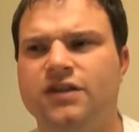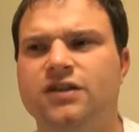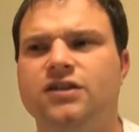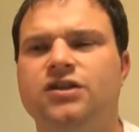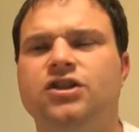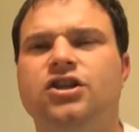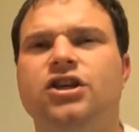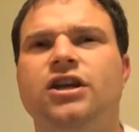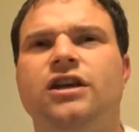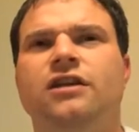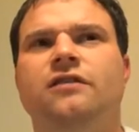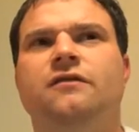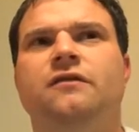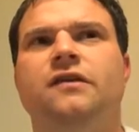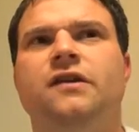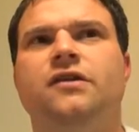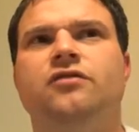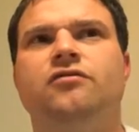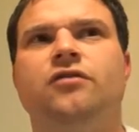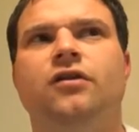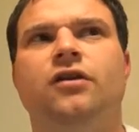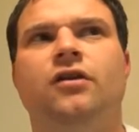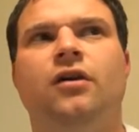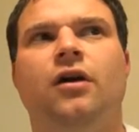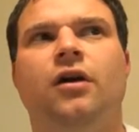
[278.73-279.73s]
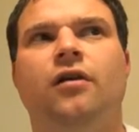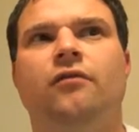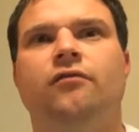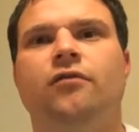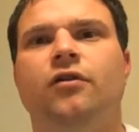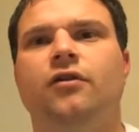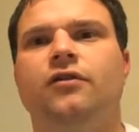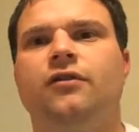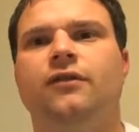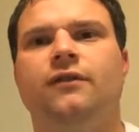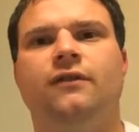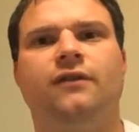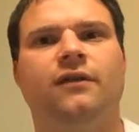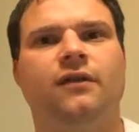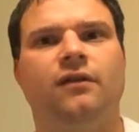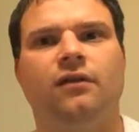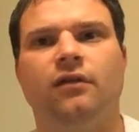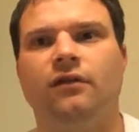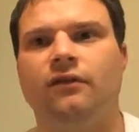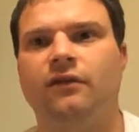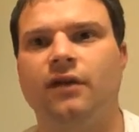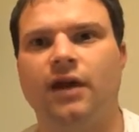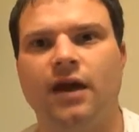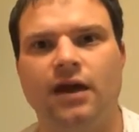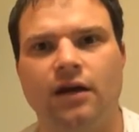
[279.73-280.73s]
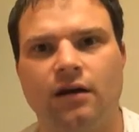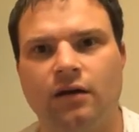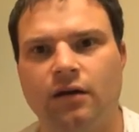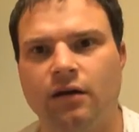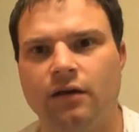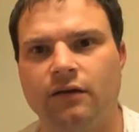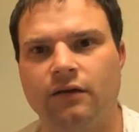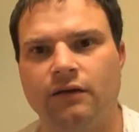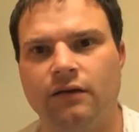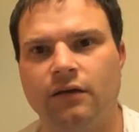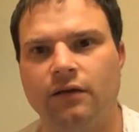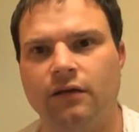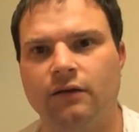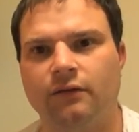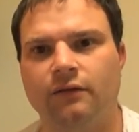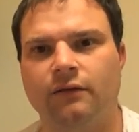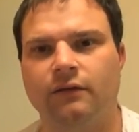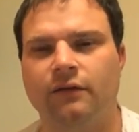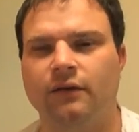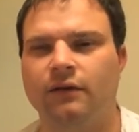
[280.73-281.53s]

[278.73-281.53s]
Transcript: Chic featuring Nile Rodgers, did lots of headline slots.